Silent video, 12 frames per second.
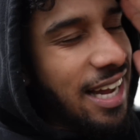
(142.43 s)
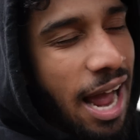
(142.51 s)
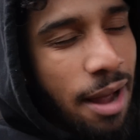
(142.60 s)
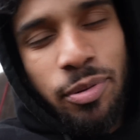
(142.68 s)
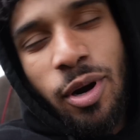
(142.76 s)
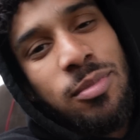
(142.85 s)

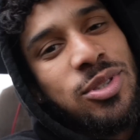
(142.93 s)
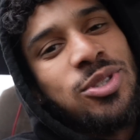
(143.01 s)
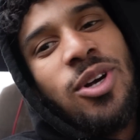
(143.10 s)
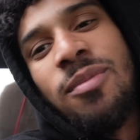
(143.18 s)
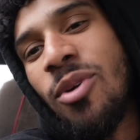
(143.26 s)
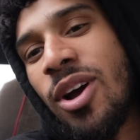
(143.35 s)
I promise
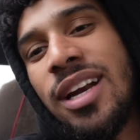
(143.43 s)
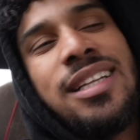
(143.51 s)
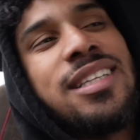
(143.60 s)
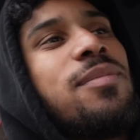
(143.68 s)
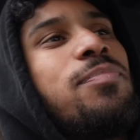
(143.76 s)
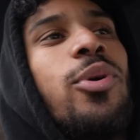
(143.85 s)
you, I'm not gonna
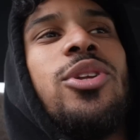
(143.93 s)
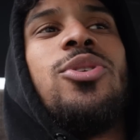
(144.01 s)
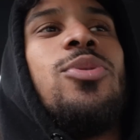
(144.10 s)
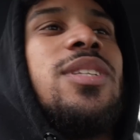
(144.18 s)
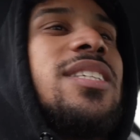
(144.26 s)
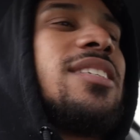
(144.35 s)
disappoint
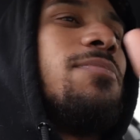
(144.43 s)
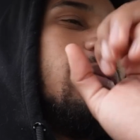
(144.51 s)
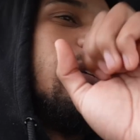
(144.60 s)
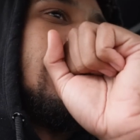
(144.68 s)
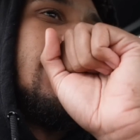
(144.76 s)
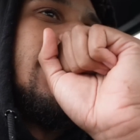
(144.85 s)
you.
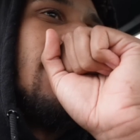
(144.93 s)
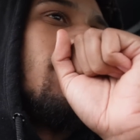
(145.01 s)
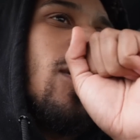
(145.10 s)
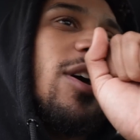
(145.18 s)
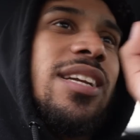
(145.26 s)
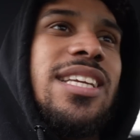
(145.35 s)
I'm
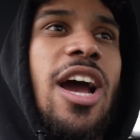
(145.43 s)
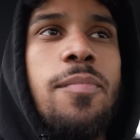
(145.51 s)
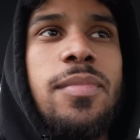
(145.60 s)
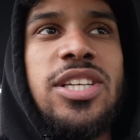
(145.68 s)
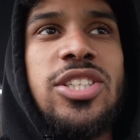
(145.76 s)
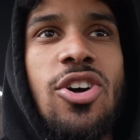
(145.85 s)
not gonna say how
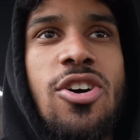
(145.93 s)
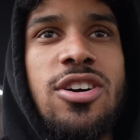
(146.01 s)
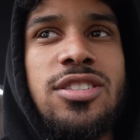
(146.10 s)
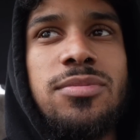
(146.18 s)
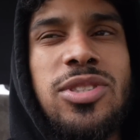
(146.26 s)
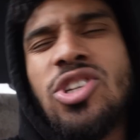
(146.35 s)
many
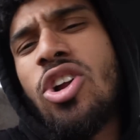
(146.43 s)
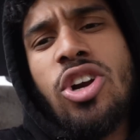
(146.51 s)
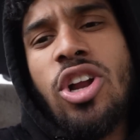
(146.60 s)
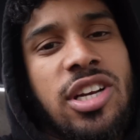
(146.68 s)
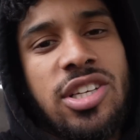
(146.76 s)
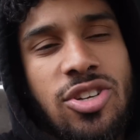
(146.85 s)
songs. It's not a
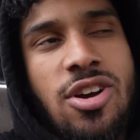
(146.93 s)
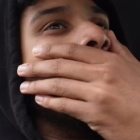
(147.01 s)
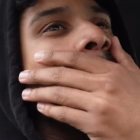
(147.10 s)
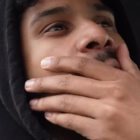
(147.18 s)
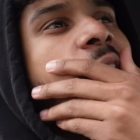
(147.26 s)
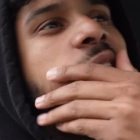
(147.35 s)
lot of songs,
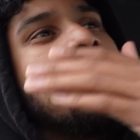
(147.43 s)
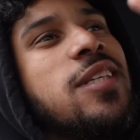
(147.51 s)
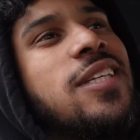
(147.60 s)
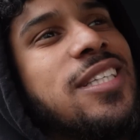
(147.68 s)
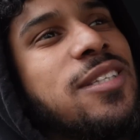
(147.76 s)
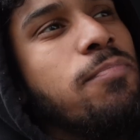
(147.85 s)
but it's
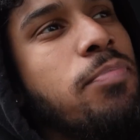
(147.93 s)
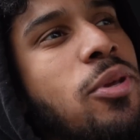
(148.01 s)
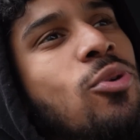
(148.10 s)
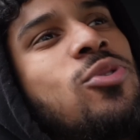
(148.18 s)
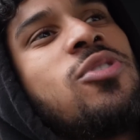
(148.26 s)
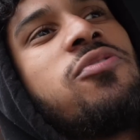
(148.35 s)

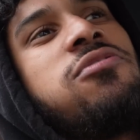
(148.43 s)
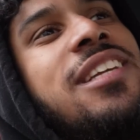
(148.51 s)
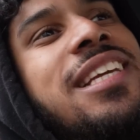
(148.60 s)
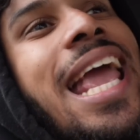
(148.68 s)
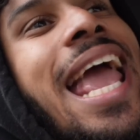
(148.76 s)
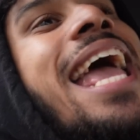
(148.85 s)
beautifully
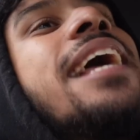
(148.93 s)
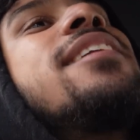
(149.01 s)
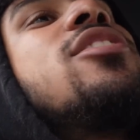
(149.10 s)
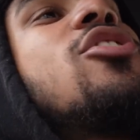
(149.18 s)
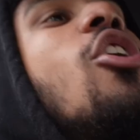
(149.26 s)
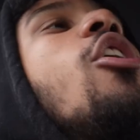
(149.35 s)

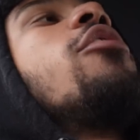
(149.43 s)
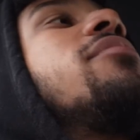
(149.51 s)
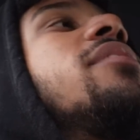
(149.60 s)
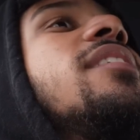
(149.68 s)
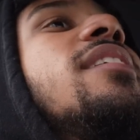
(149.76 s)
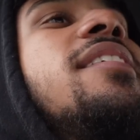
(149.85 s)

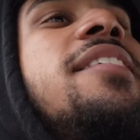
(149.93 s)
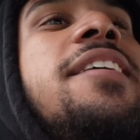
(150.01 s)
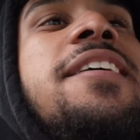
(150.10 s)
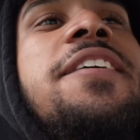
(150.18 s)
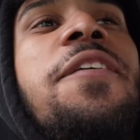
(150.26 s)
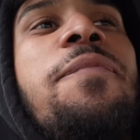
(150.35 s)
handcrafted,
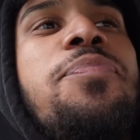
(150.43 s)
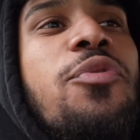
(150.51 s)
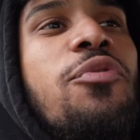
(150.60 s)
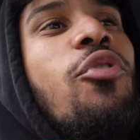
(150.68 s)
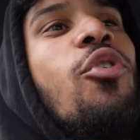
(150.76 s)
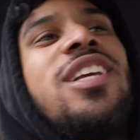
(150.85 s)

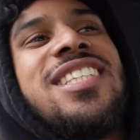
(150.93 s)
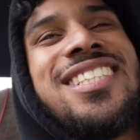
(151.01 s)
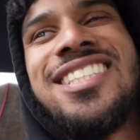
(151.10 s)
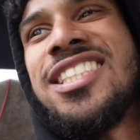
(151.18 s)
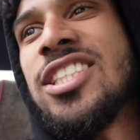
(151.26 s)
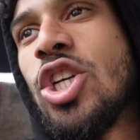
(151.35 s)

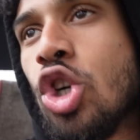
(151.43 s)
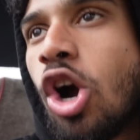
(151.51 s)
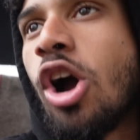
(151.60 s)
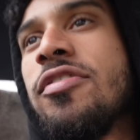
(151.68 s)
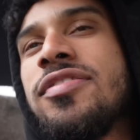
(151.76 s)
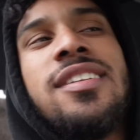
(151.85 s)
voice
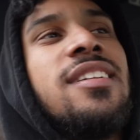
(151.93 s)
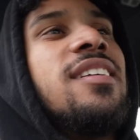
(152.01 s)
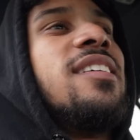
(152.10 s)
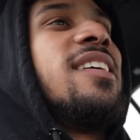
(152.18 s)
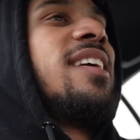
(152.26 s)
crafted.